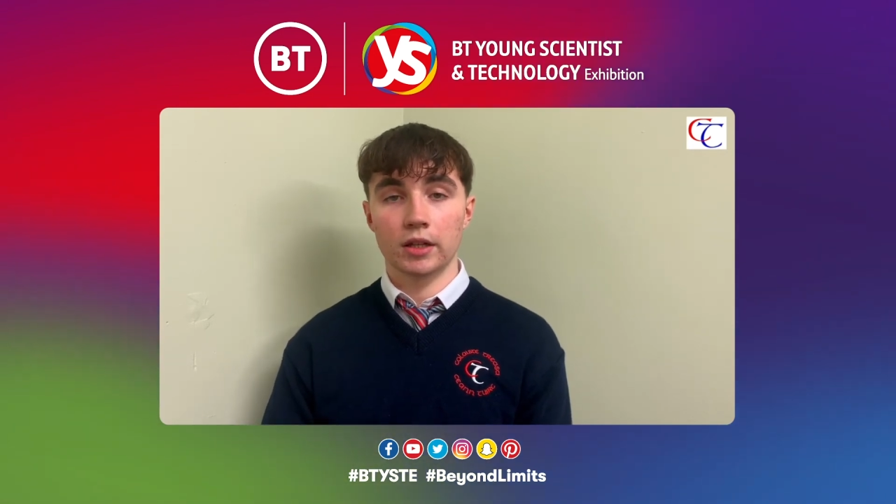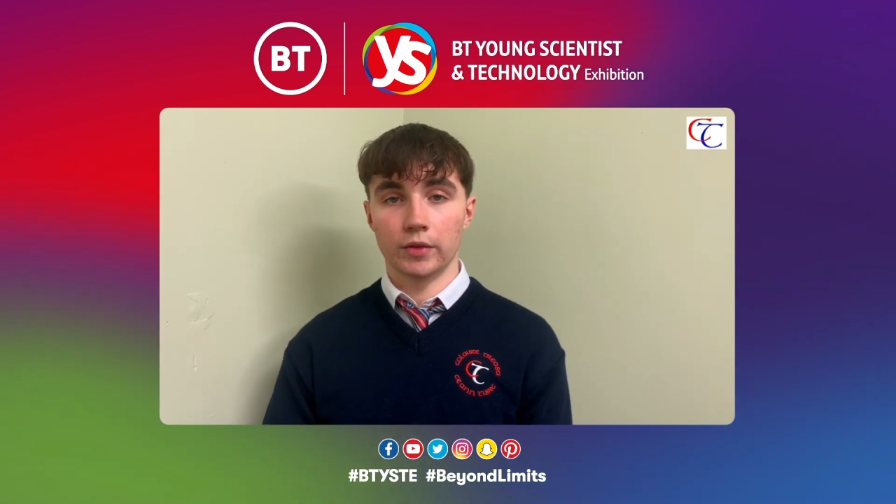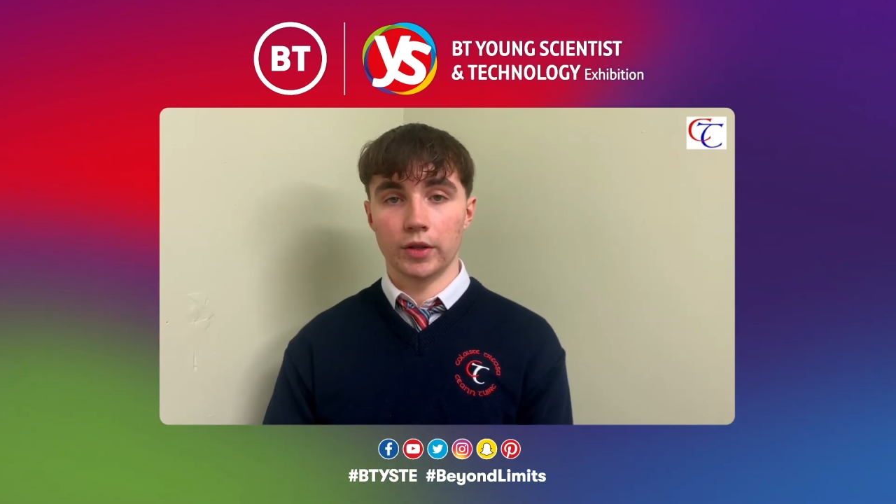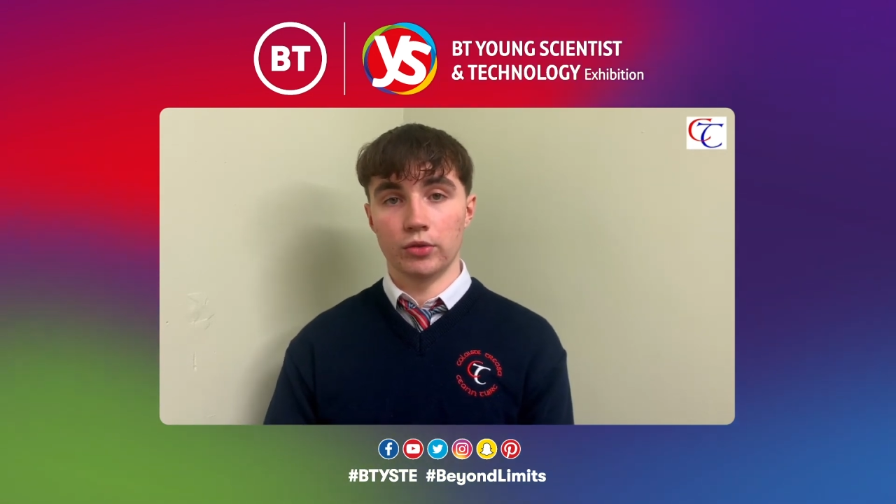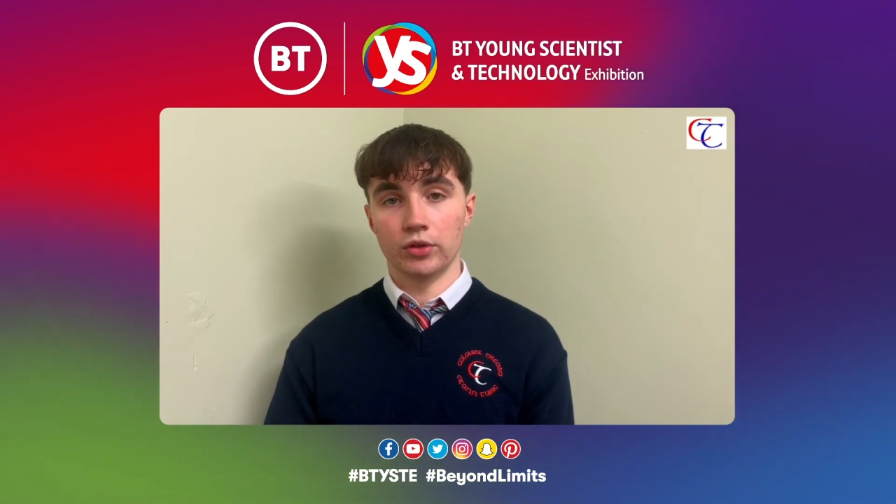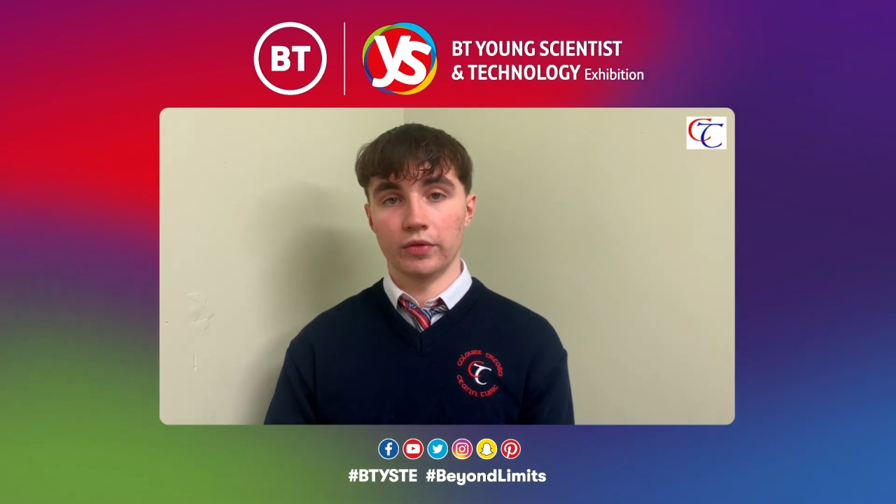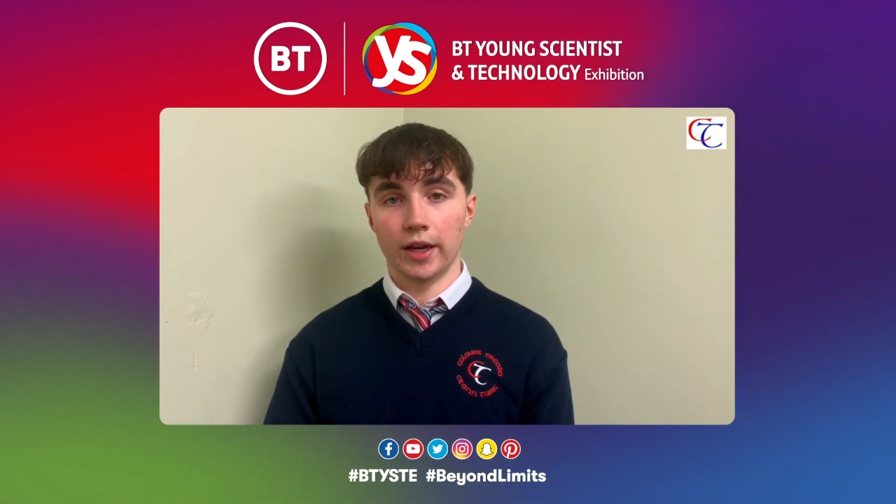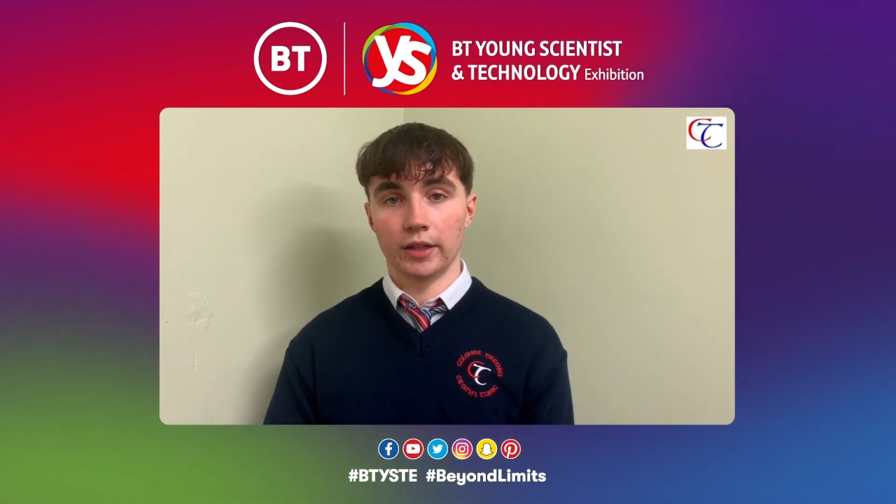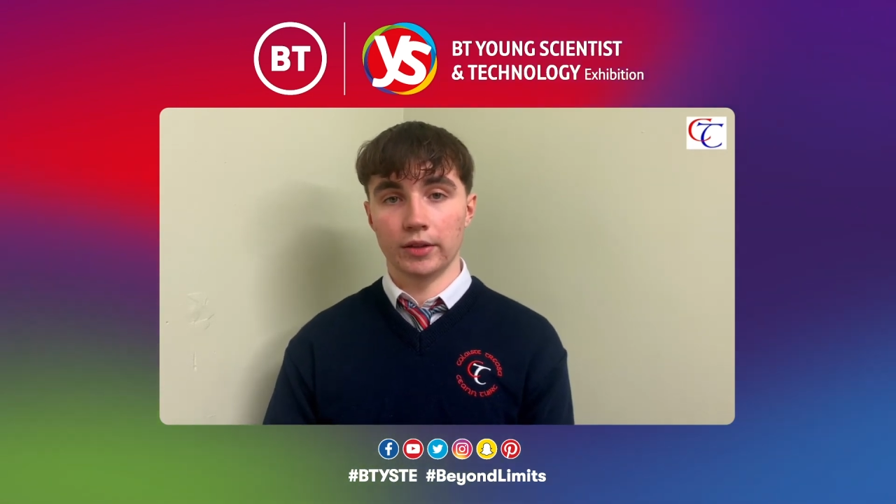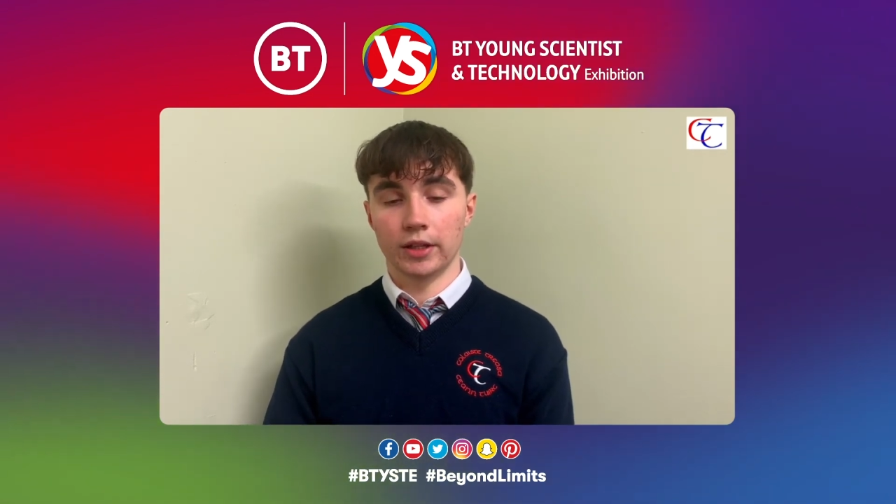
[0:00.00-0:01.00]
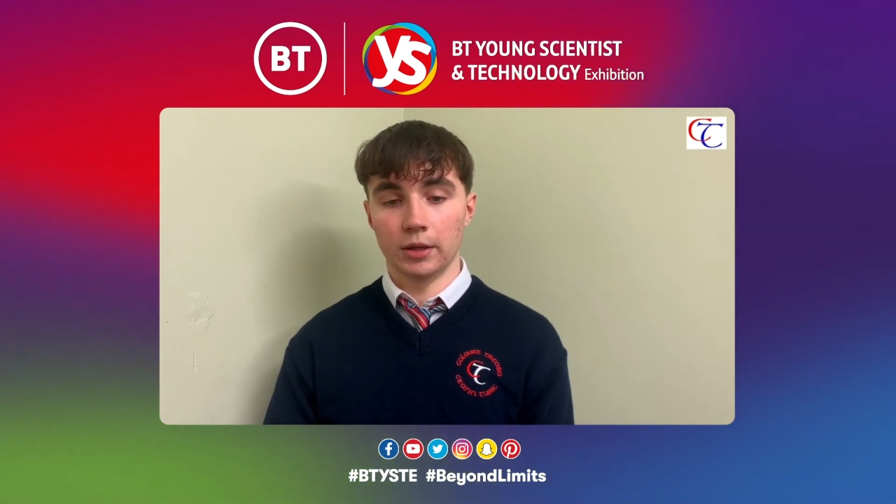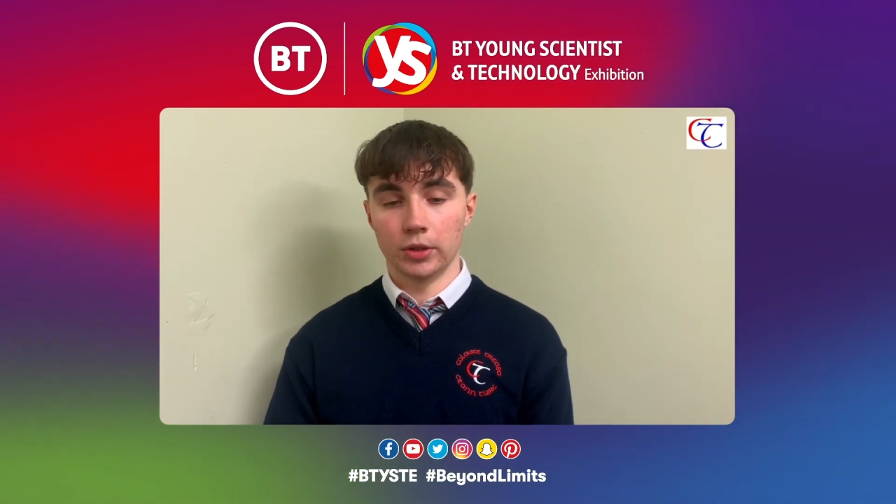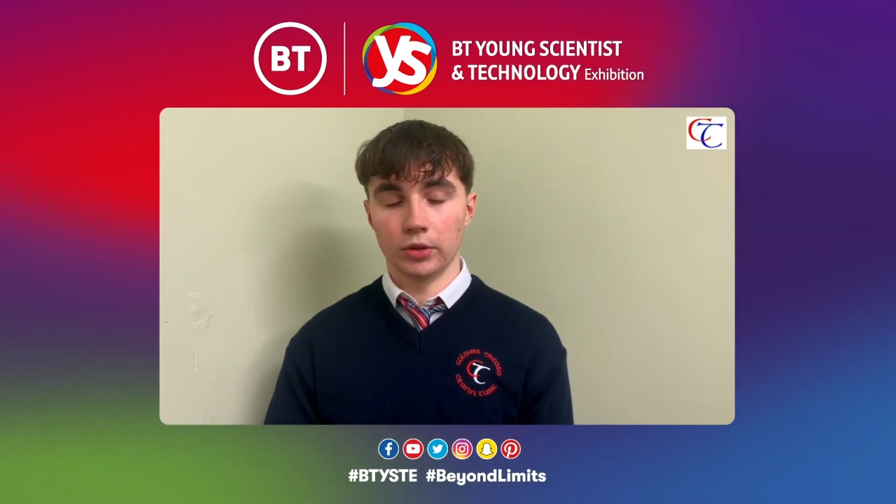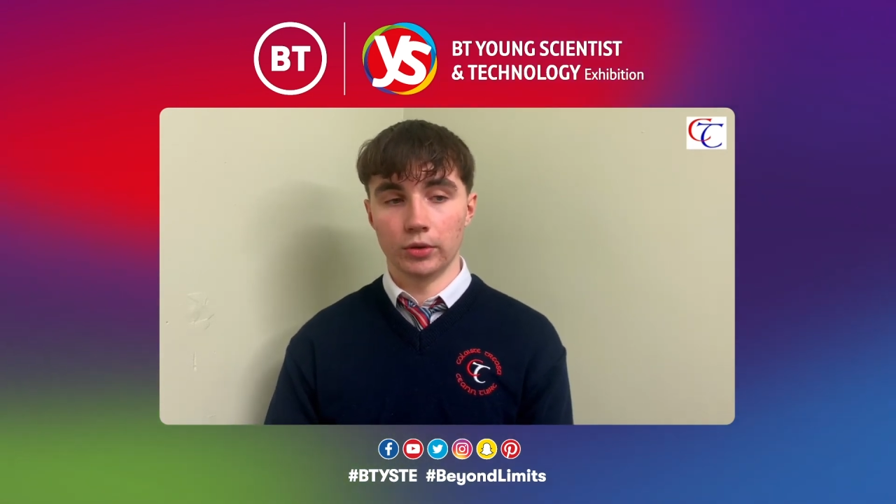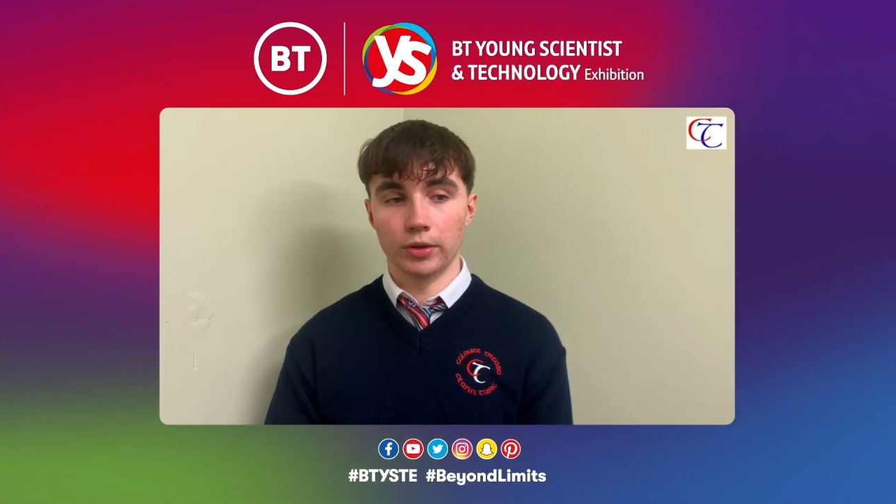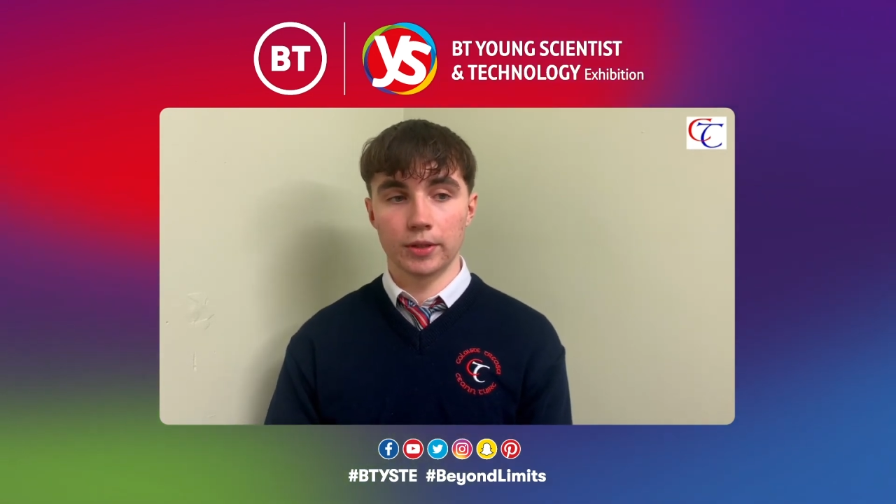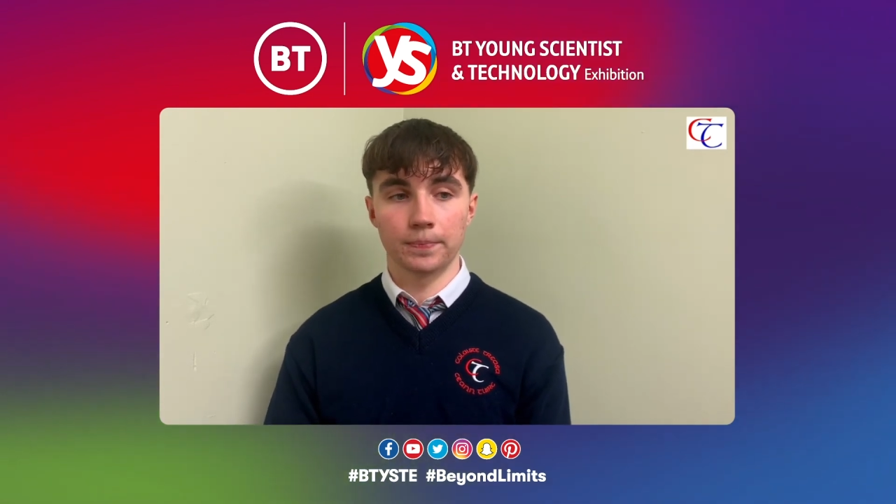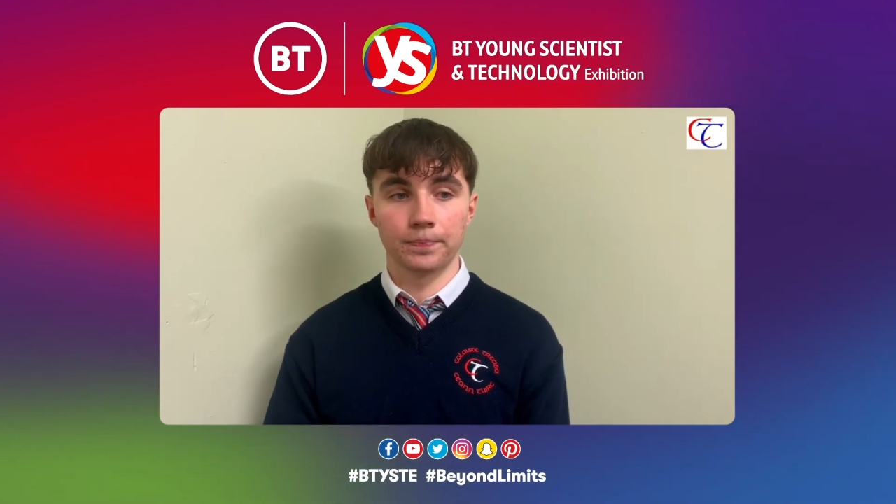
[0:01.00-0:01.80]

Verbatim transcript: have a huge effect on the nematodes.